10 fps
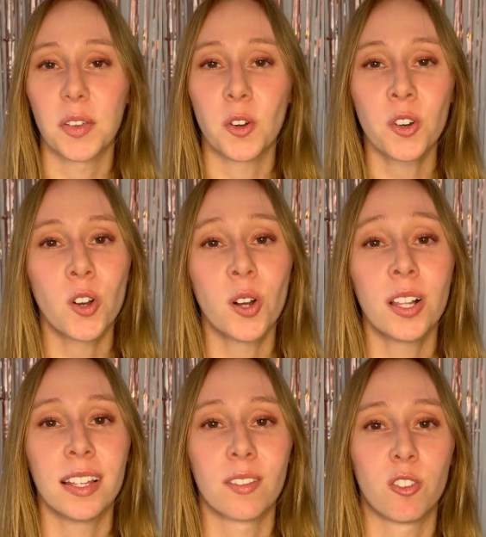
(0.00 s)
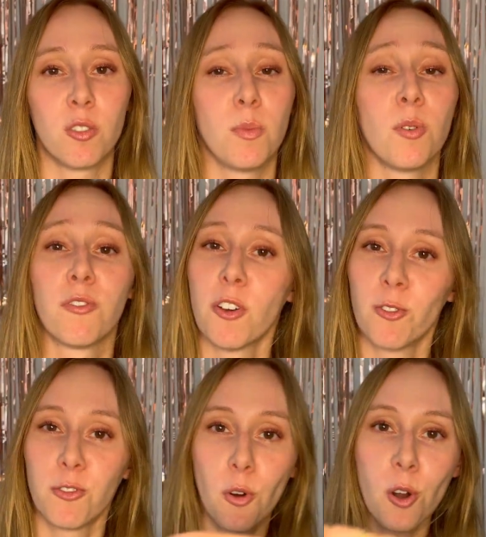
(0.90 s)
your goal is to move
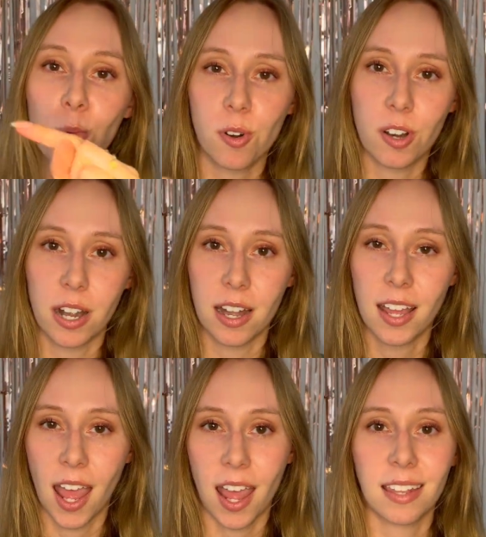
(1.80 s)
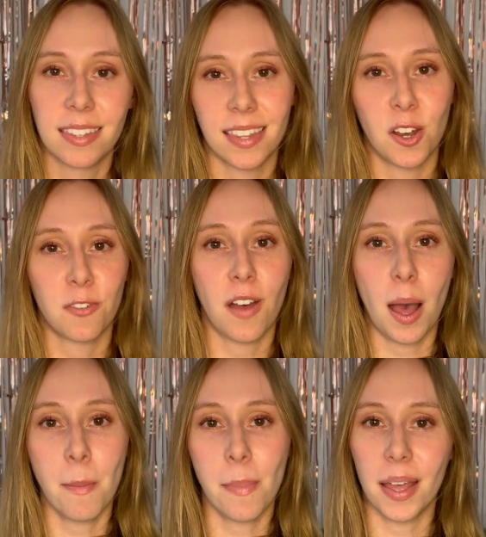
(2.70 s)
forward instead of
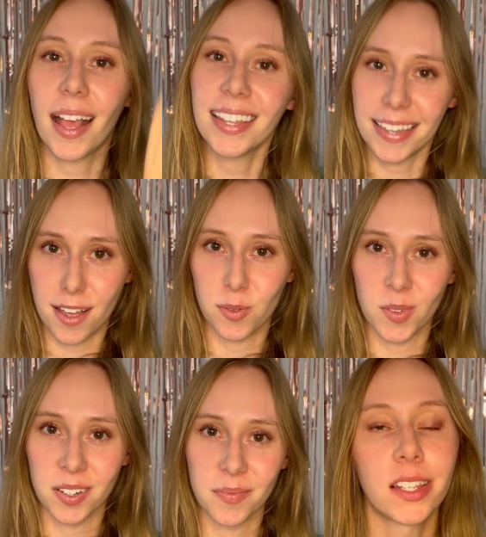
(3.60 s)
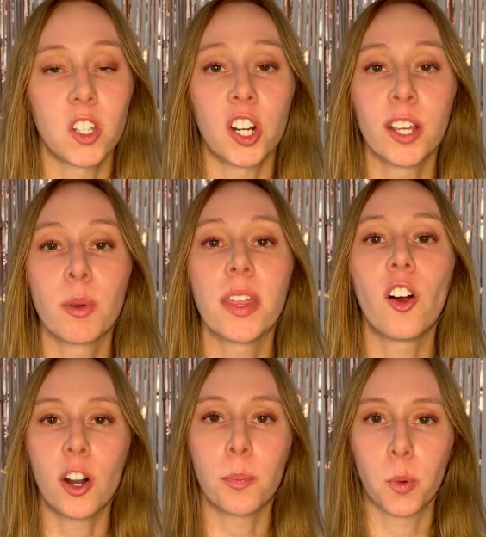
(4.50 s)
up and down. Starting with the arm